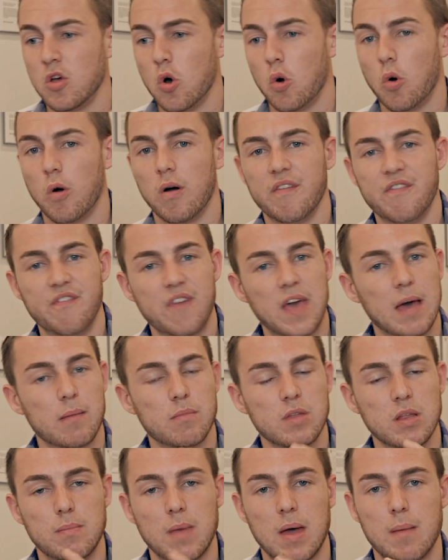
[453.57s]
or a
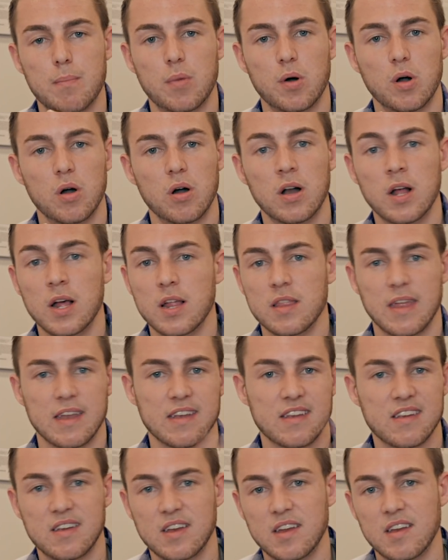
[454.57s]
family member that
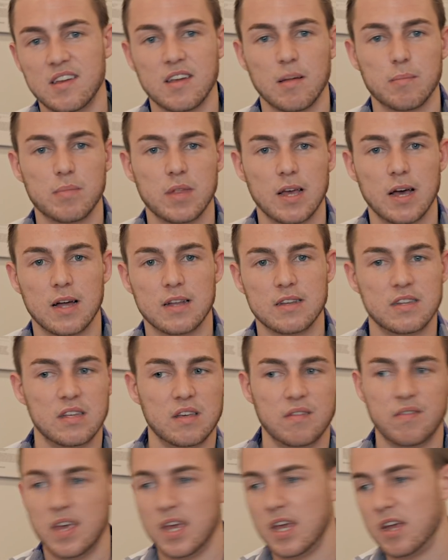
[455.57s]
sees something on
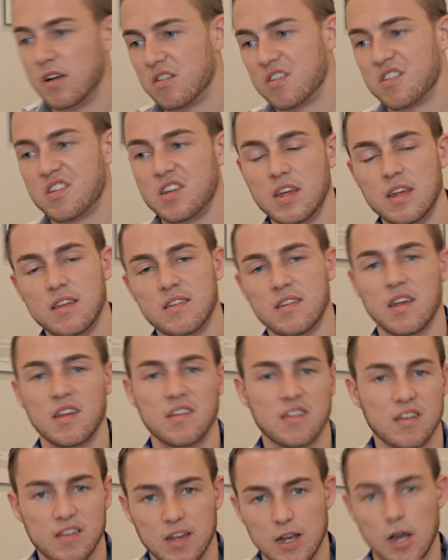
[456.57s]
TV or sees this,
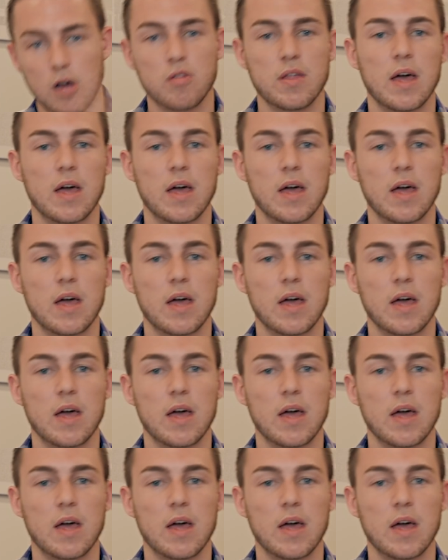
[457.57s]
and it's like, oh,